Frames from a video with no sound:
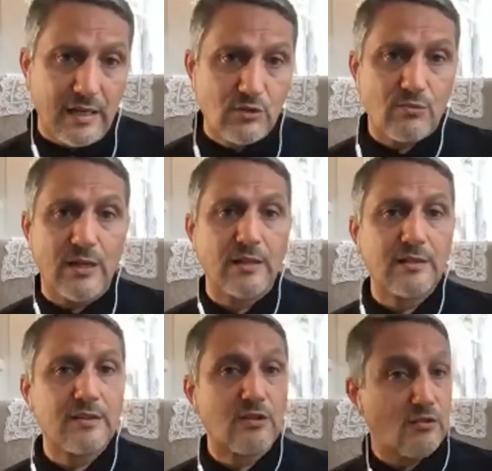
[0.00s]

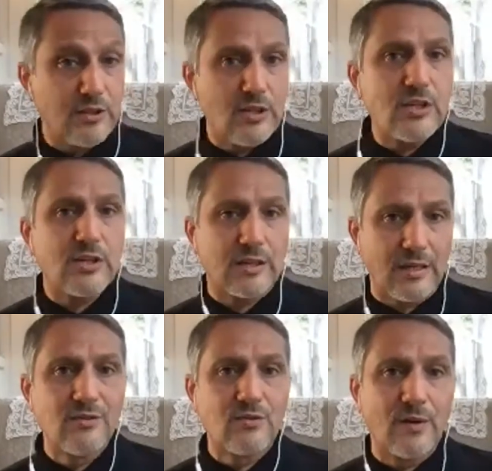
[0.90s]
Israel's strategic
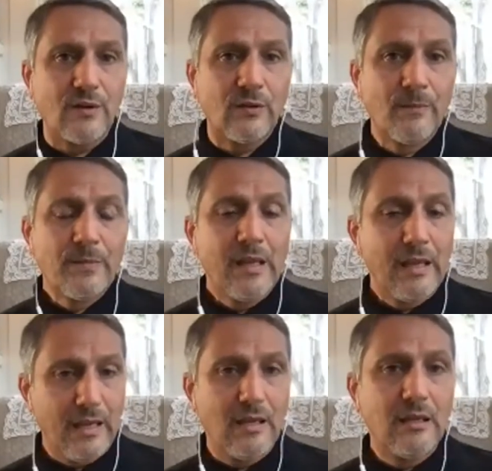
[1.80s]
interest
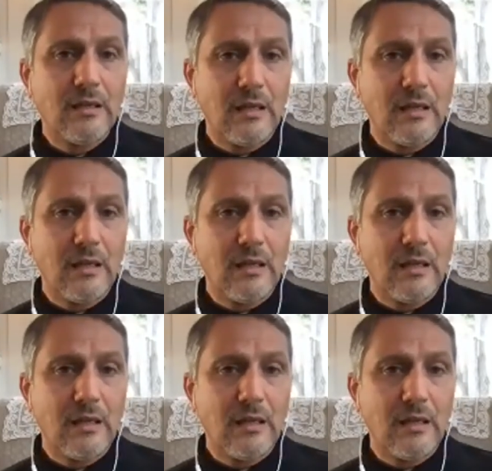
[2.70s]
in